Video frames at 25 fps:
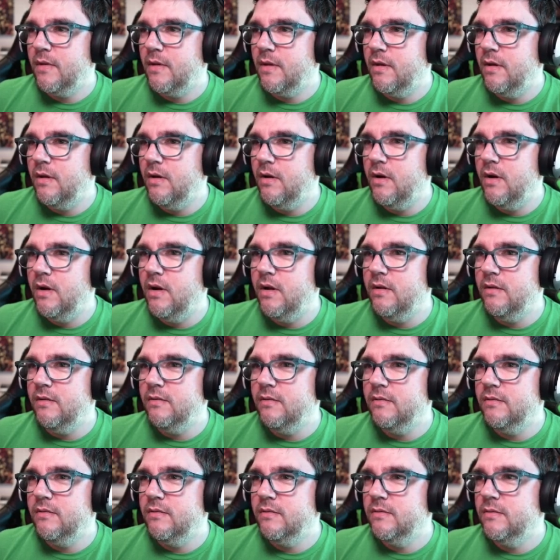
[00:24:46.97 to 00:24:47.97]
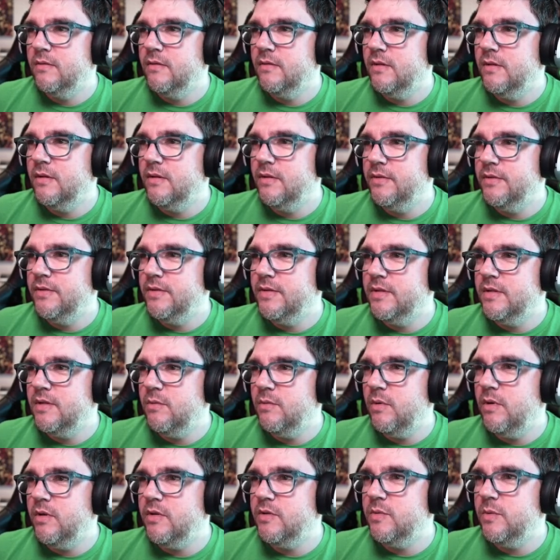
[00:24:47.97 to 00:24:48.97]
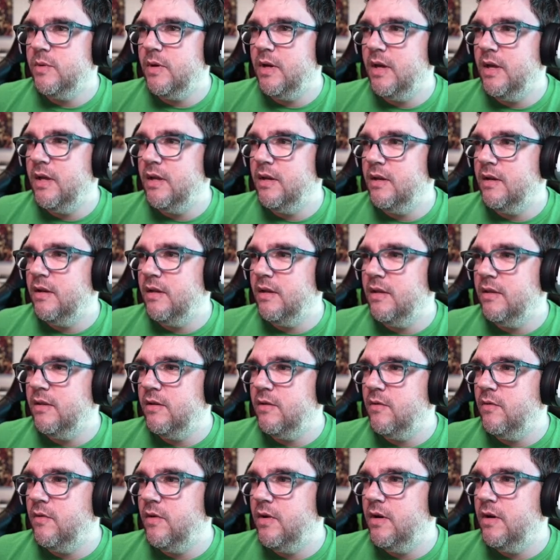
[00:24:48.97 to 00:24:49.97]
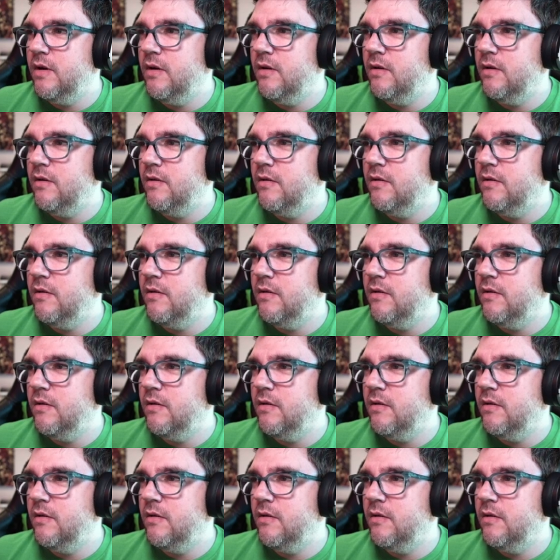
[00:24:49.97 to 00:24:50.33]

Alright. Let's see what else we got. Anything over here?